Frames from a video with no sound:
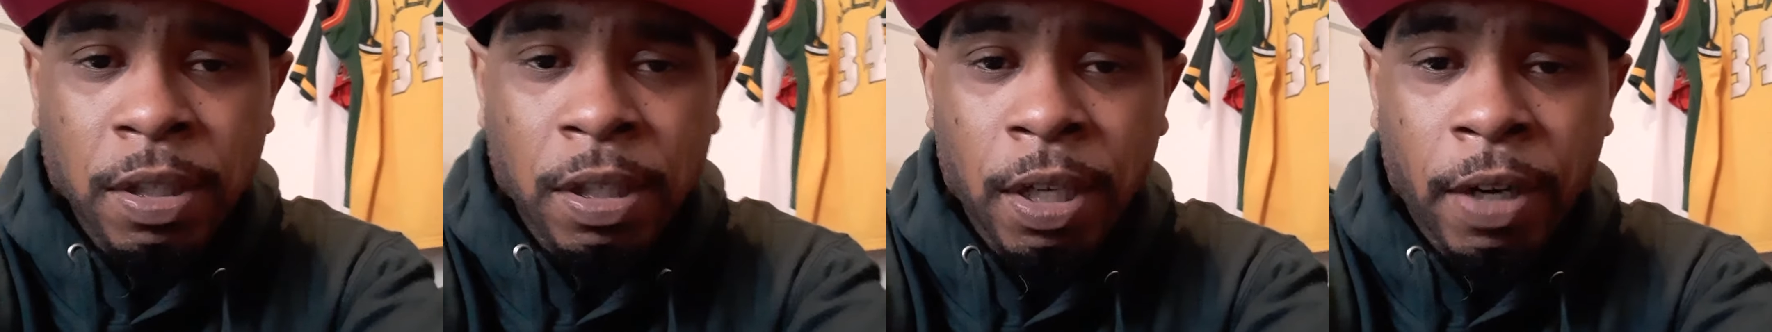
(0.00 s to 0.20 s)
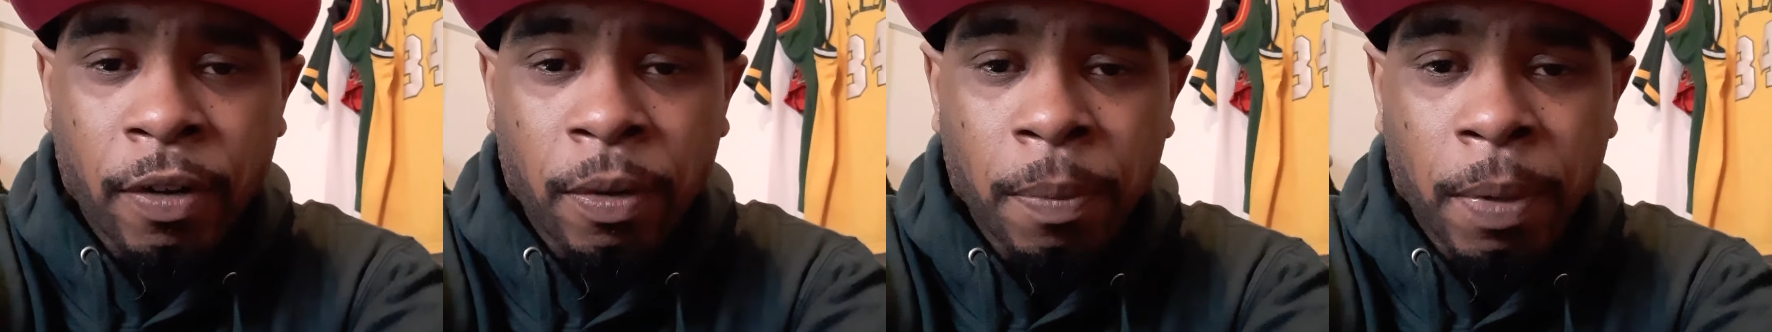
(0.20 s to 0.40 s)

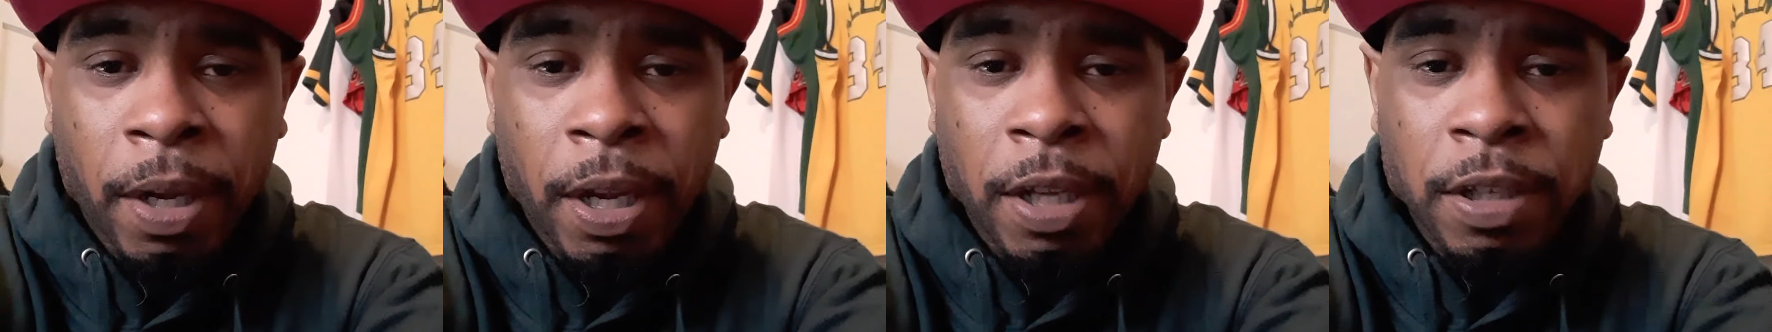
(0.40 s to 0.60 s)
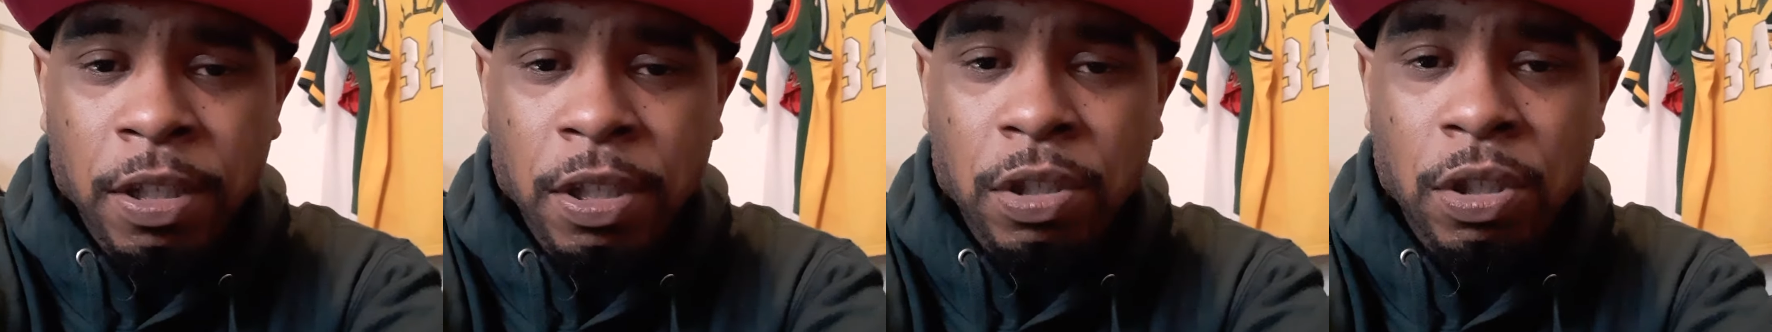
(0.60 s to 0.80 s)
and
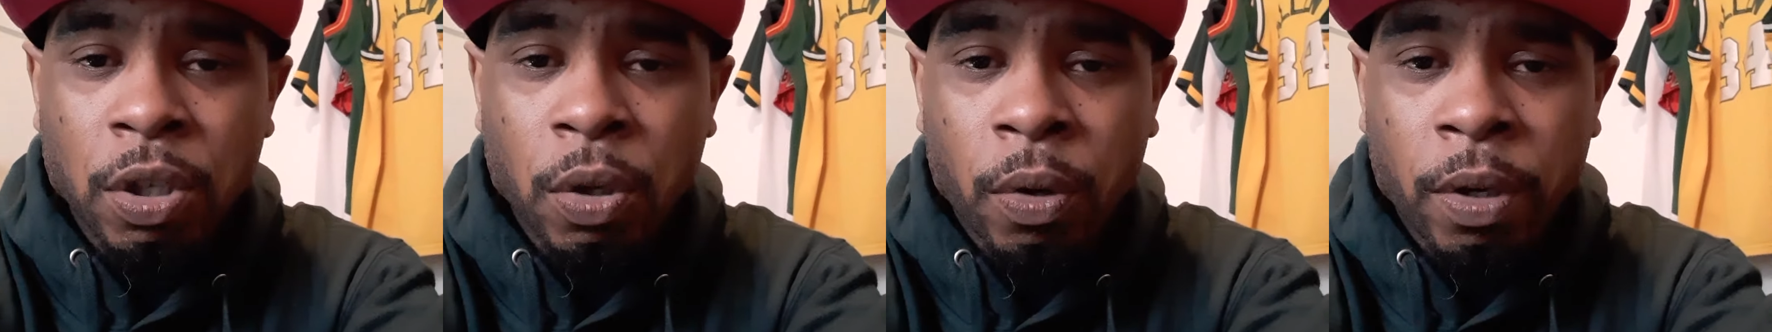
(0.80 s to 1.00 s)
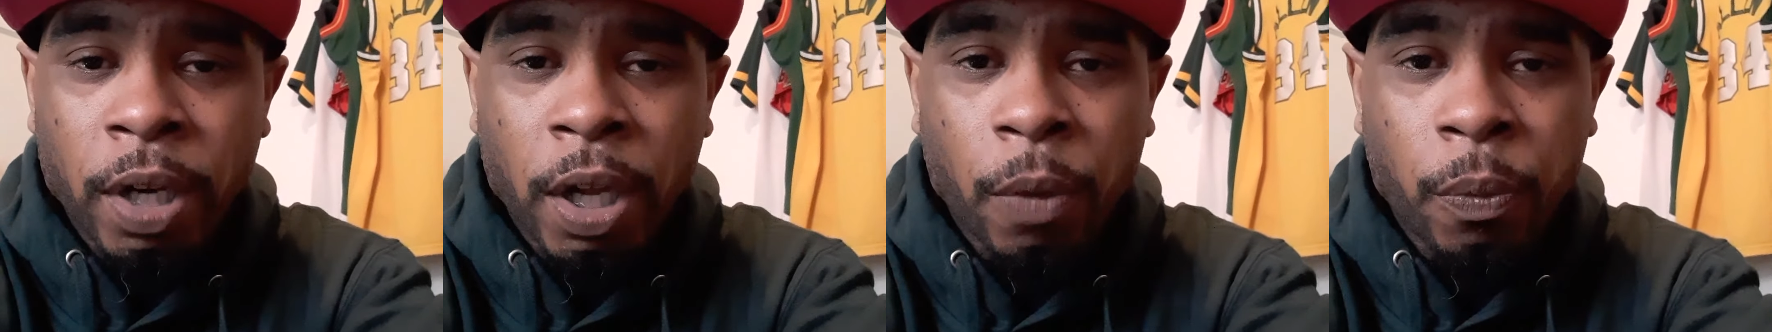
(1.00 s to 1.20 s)
everybody, and just
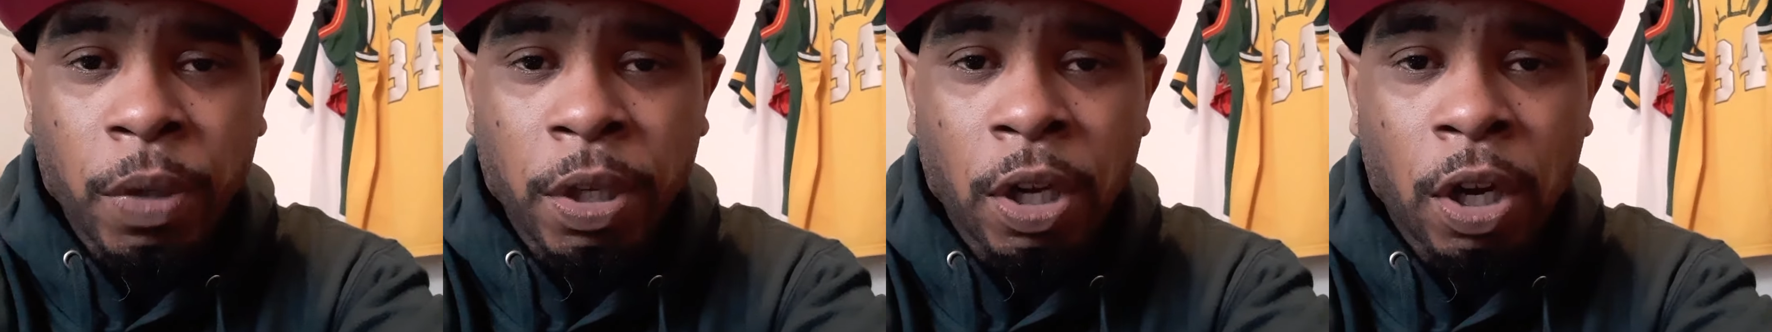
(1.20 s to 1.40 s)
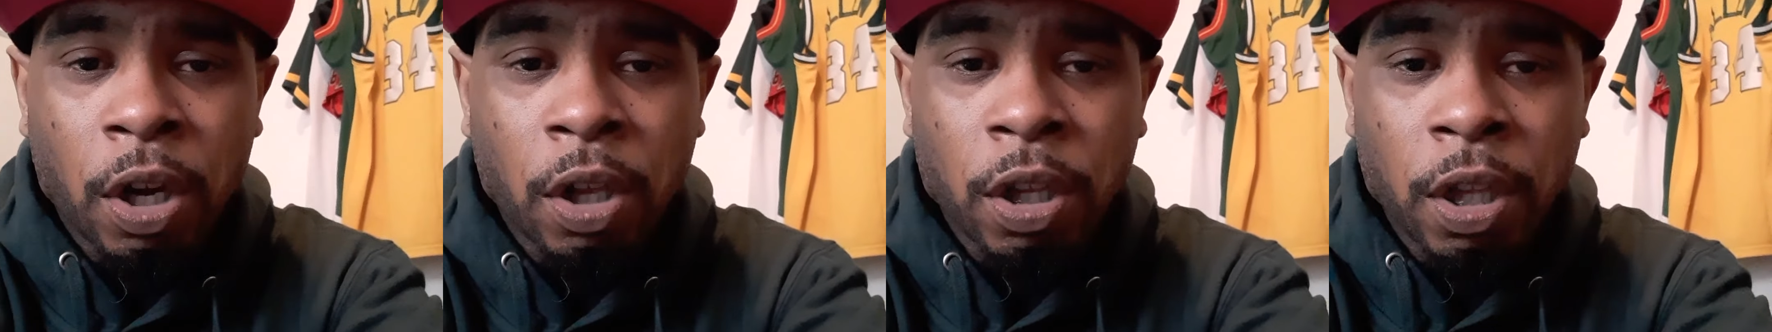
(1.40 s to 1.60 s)
knowing that
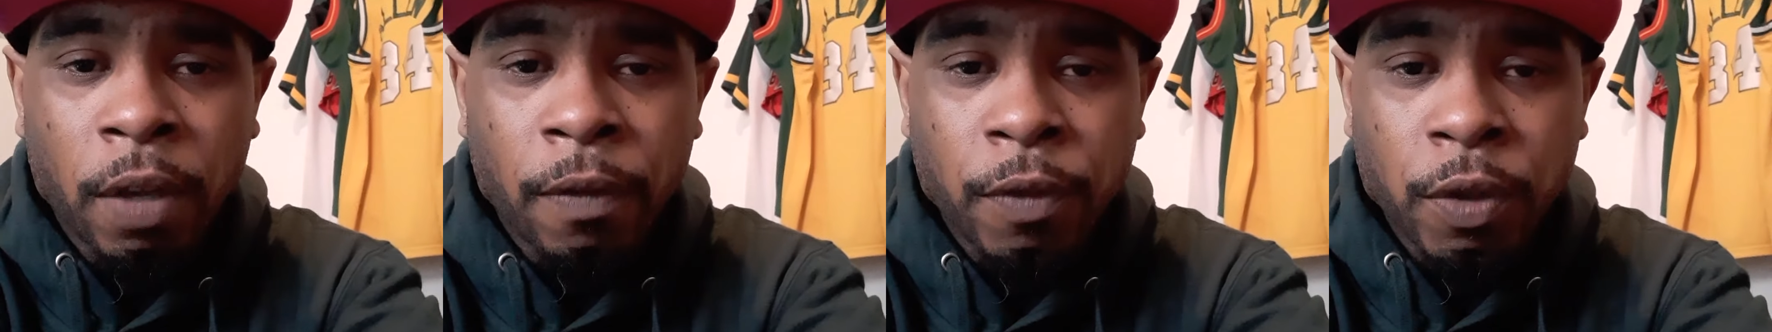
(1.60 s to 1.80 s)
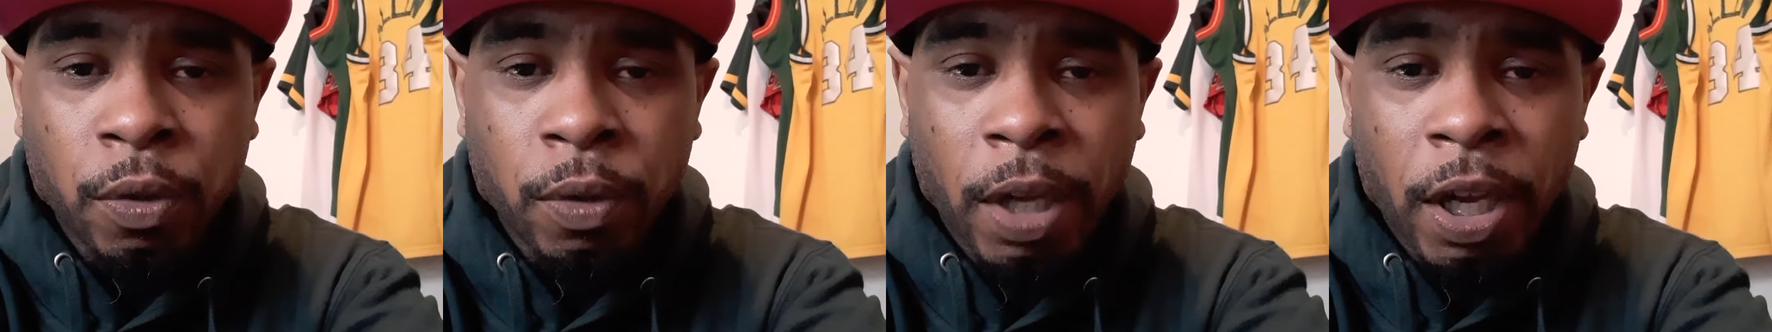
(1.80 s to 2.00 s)
we all
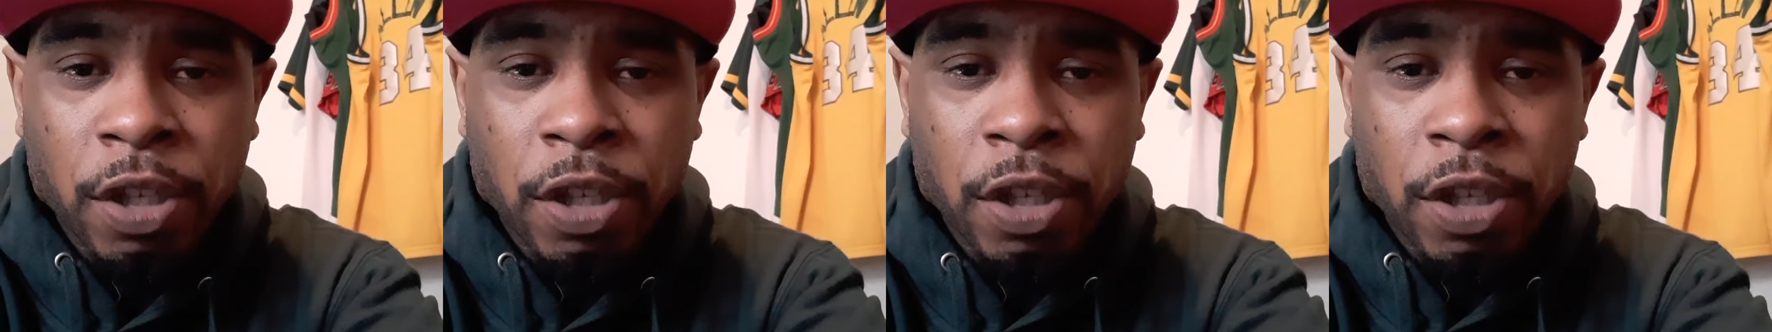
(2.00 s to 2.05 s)
love you.